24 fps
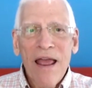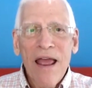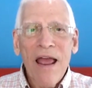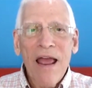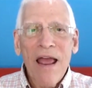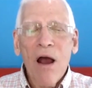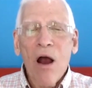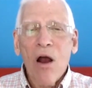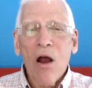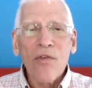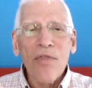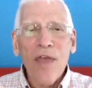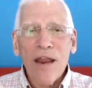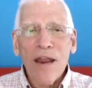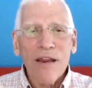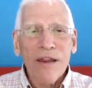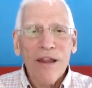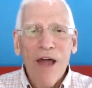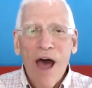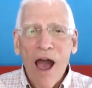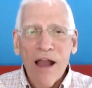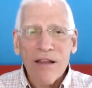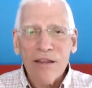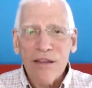are they
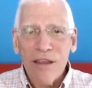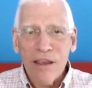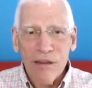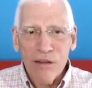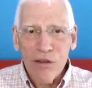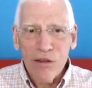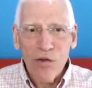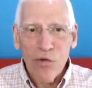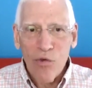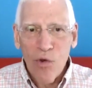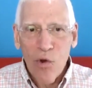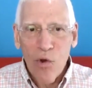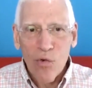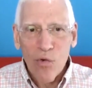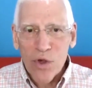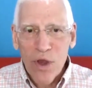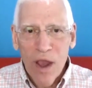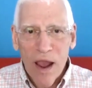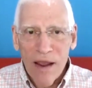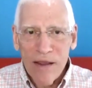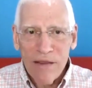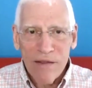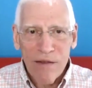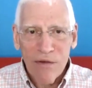locked into those
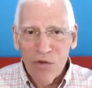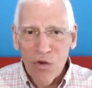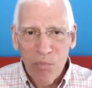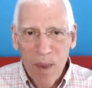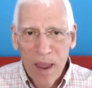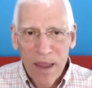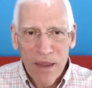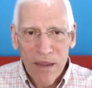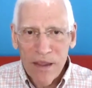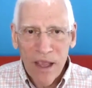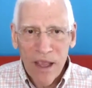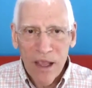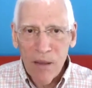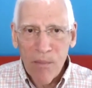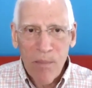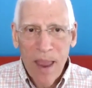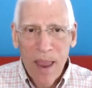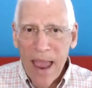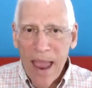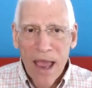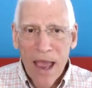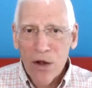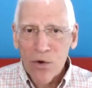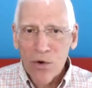kinds of spending
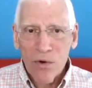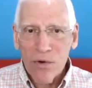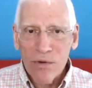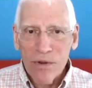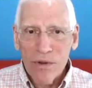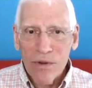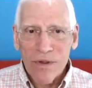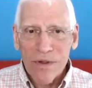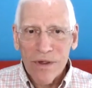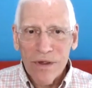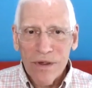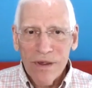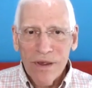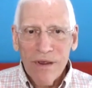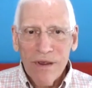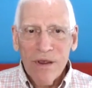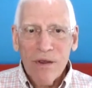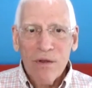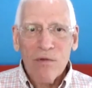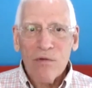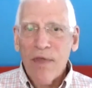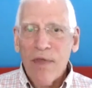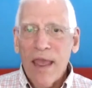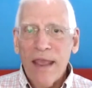patterns?
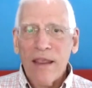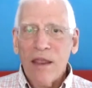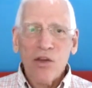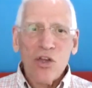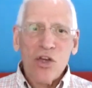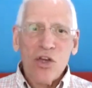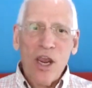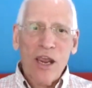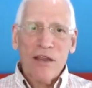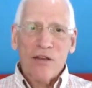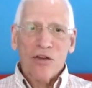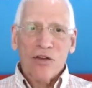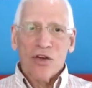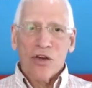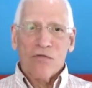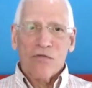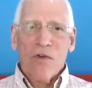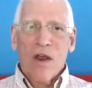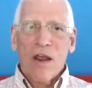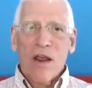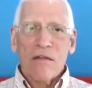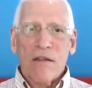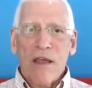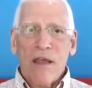They can change it,
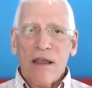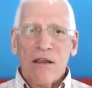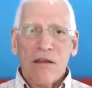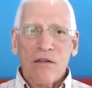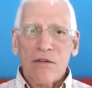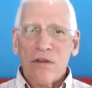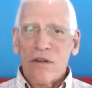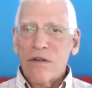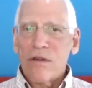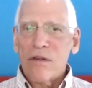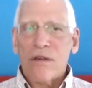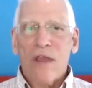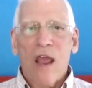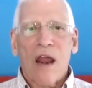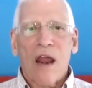right? They can, instead